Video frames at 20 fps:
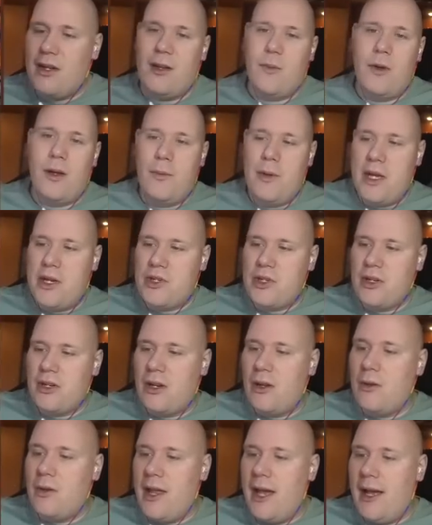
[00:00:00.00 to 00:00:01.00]
Maybe I should
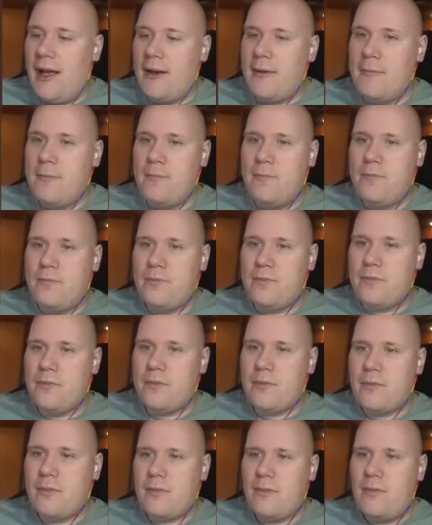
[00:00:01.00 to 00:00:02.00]
do that
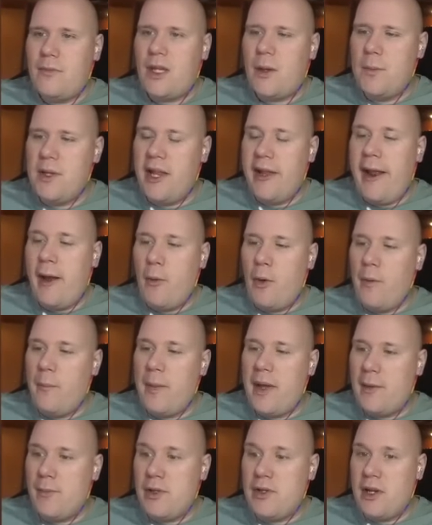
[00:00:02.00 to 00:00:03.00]
but then I
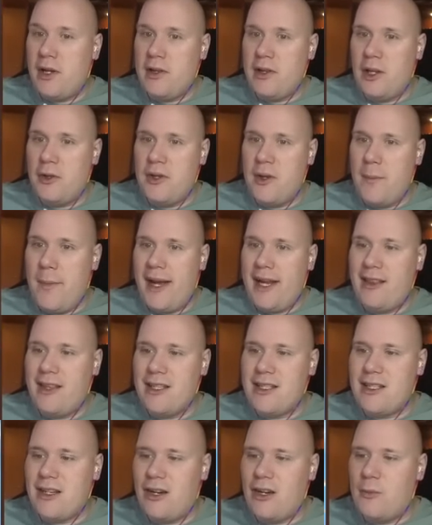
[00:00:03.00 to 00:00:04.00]
won't be able to unload the mech
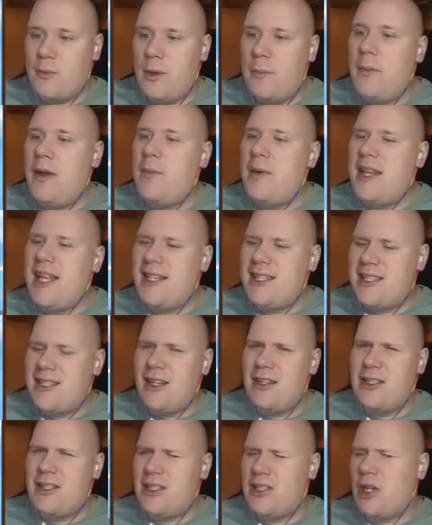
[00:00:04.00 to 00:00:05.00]
this turn, but maybe that's
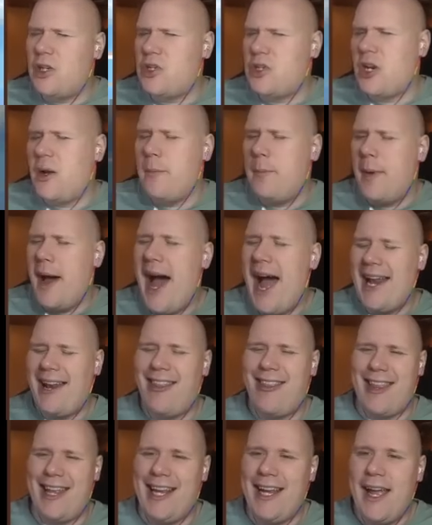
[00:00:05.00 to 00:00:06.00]
not such a bad
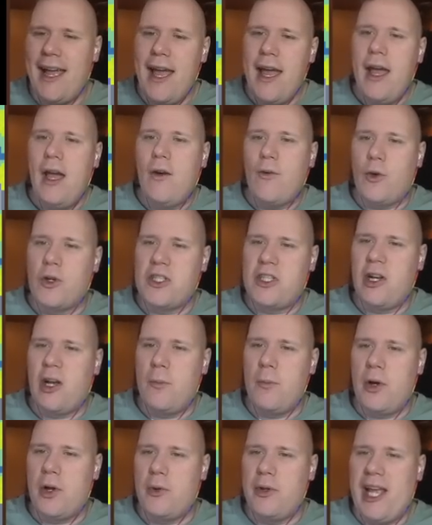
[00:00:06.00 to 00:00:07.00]
thing. Of course, the
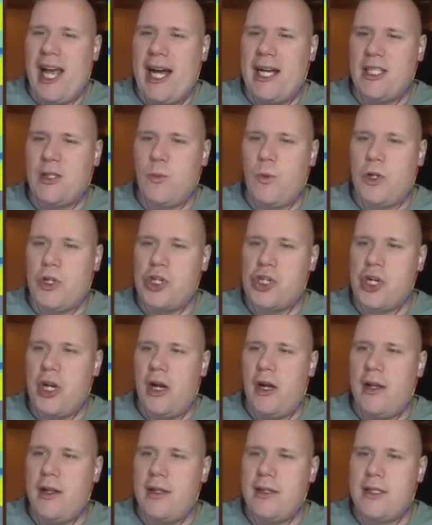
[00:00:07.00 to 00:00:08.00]
Gunboat only has one
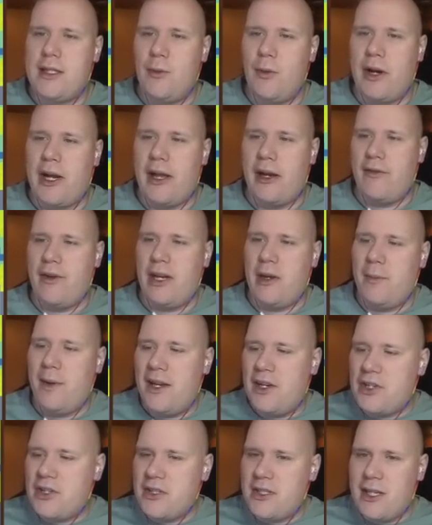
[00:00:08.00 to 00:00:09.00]
shot. Let's see what kind of
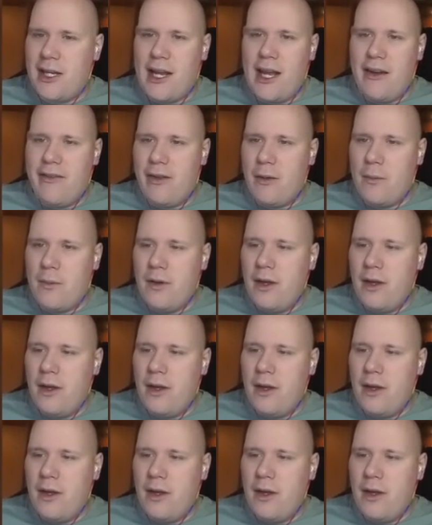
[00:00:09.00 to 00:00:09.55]
animations he gave him.